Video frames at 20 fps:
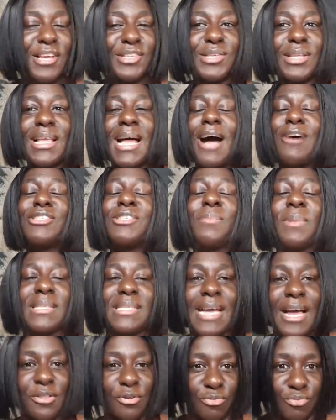So the
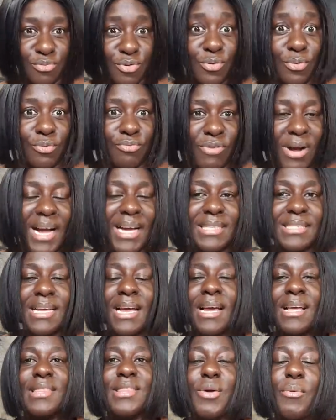housemates had a rule, right?
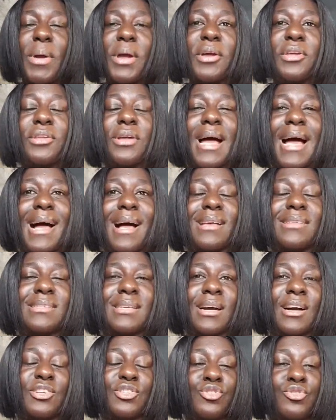They were going to
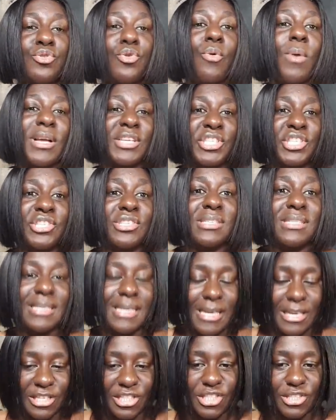ask 2 questions
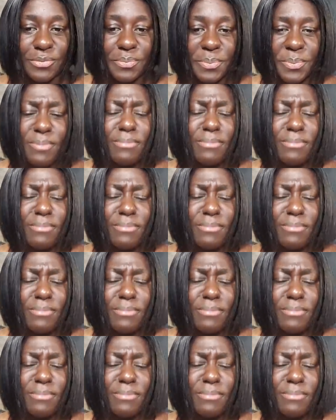each.